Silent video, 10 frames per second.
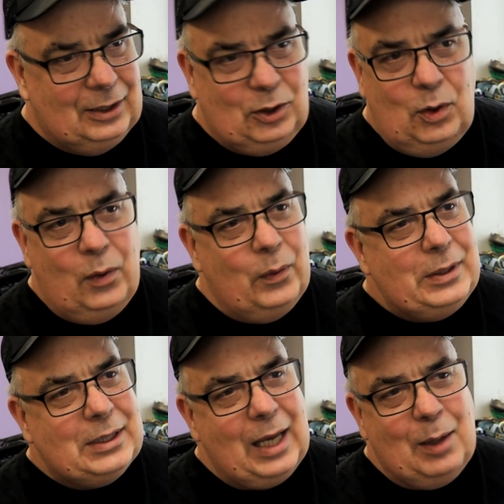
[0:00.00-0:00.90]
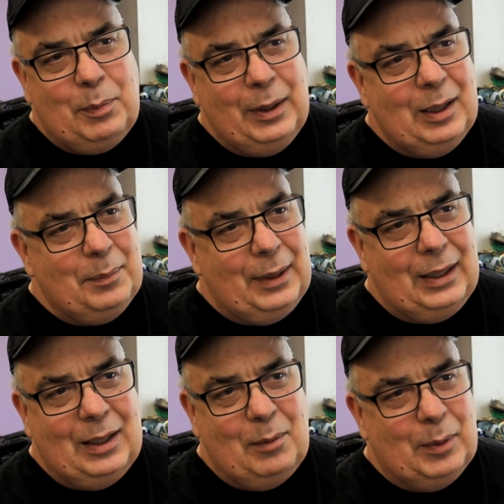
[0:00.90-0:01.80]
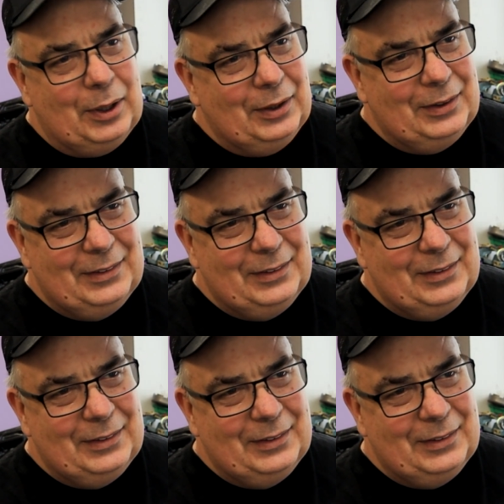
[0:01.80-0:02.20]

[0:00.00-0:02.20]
You always got to bring up that number.